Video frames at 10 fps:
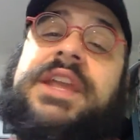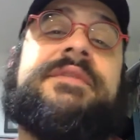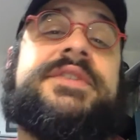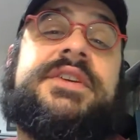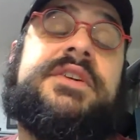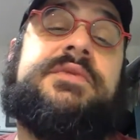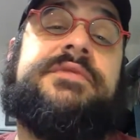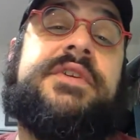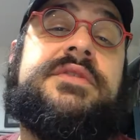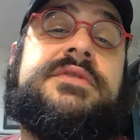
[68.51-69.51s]
Give us a good
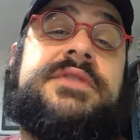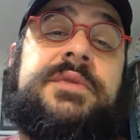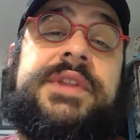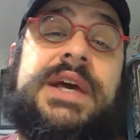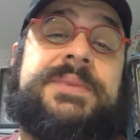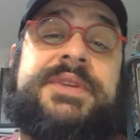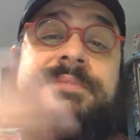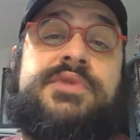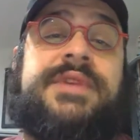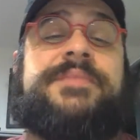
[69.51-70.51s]
review, and it really helps
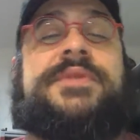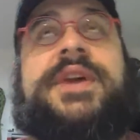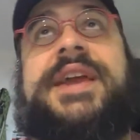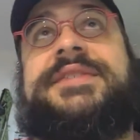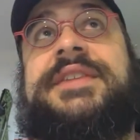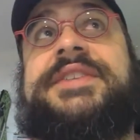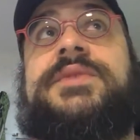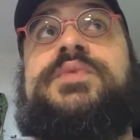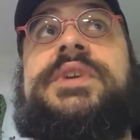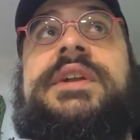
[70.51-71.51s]
us move up the ranks, and
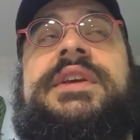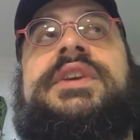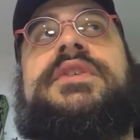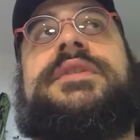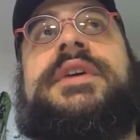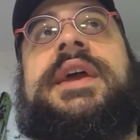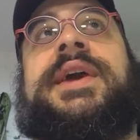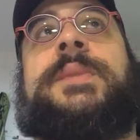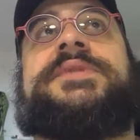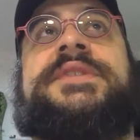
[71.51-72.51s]
that's a really good
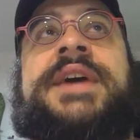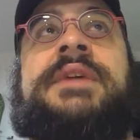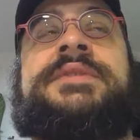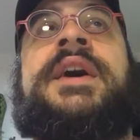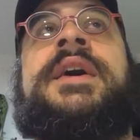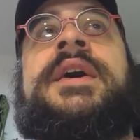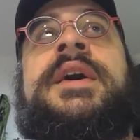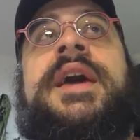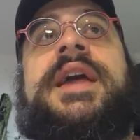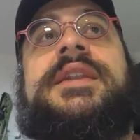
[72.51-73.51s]
thing. Helps us out.
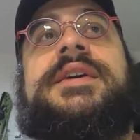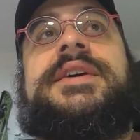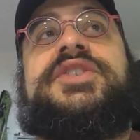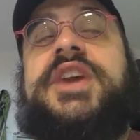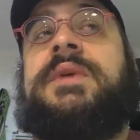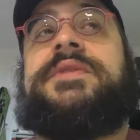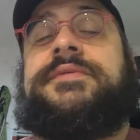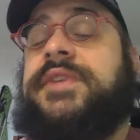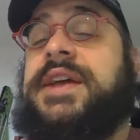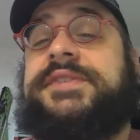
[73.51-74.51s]
And share it with
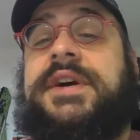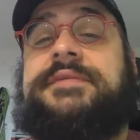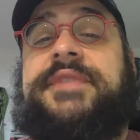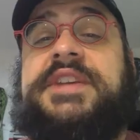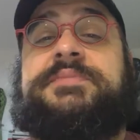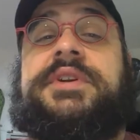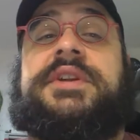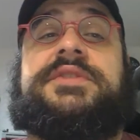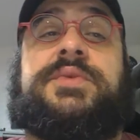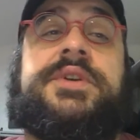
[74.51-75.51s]
your friends on
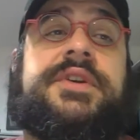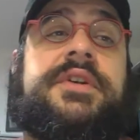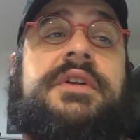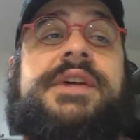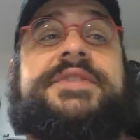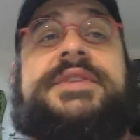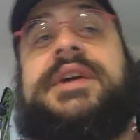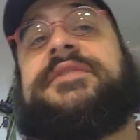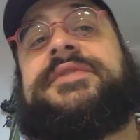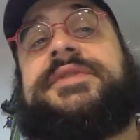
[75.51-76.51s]
Facebook and Twitter and all that
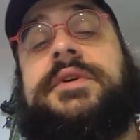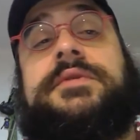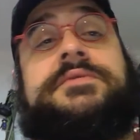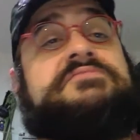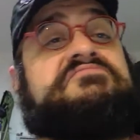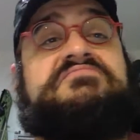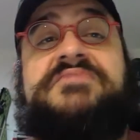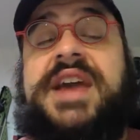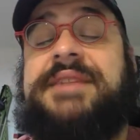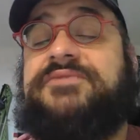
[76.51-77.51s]
stuff. So,
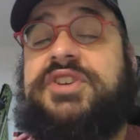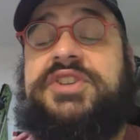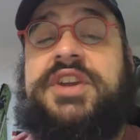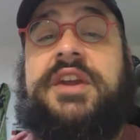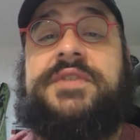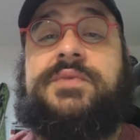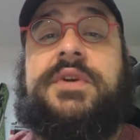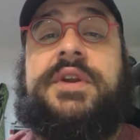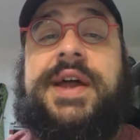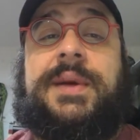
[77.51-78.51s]
yeah, just sharing the
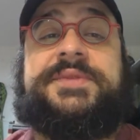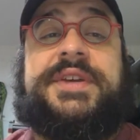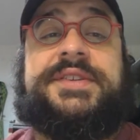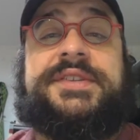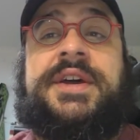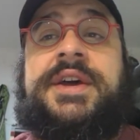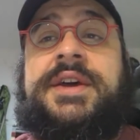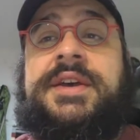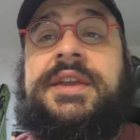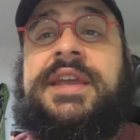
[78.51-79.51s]
word helps us
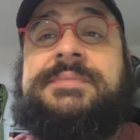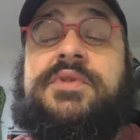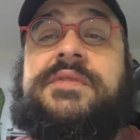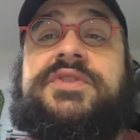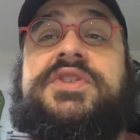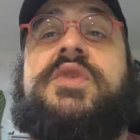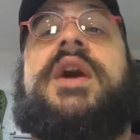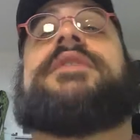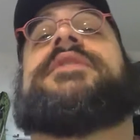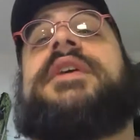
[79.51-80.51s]
get more of the
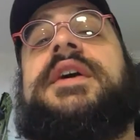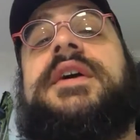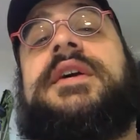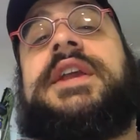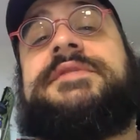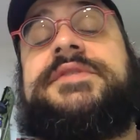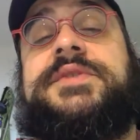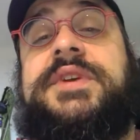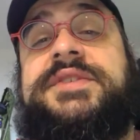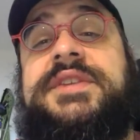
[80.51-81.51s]
show out there. It gives
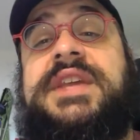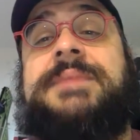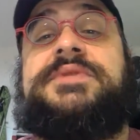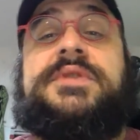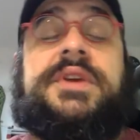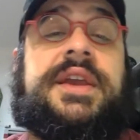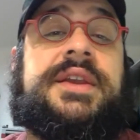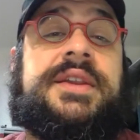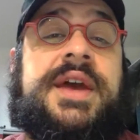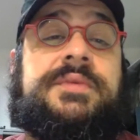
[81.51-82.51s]
us a reason to keep doing
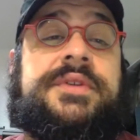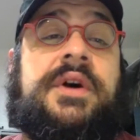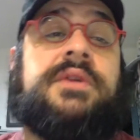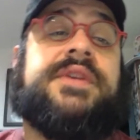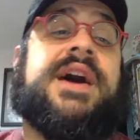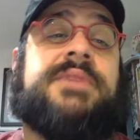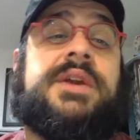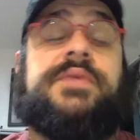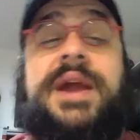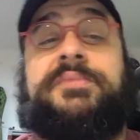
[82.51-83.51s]
it. And with all that
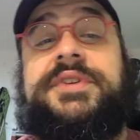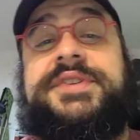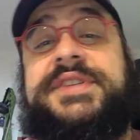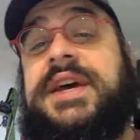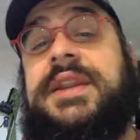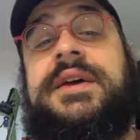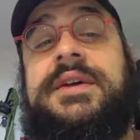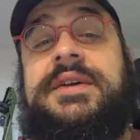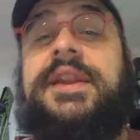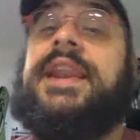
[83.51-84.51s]
being rambled and said,
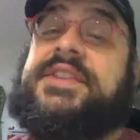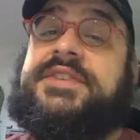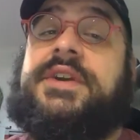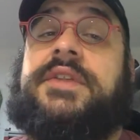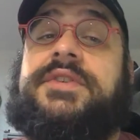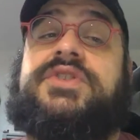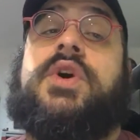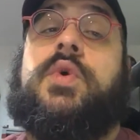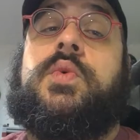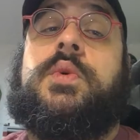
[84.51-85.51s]
let's start the
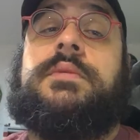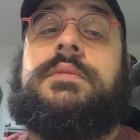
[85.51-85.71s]
show.